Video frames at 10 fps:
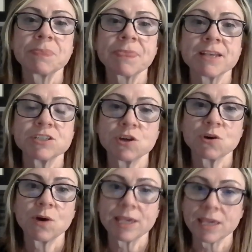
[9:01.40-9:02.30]

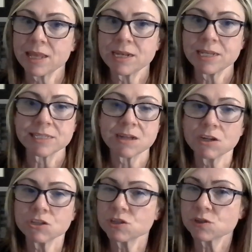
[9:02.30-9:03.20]
So again, it's
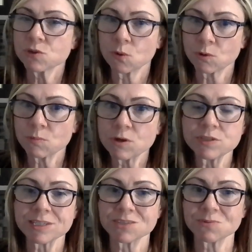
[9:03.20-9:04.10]
not just
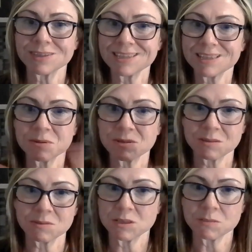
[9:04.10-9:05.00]
hormones, it's really
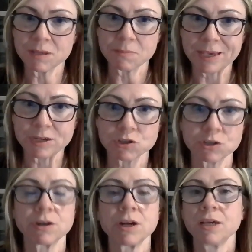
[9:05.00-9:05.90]
the big
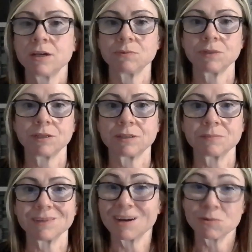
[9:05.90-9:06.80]
picture.
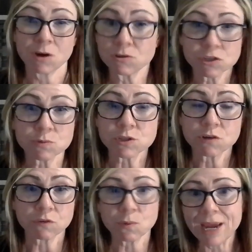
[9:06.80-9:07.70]
I also was
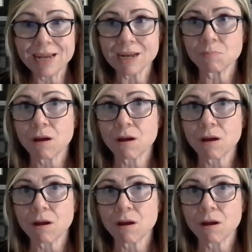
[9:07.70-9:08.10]
overweight. I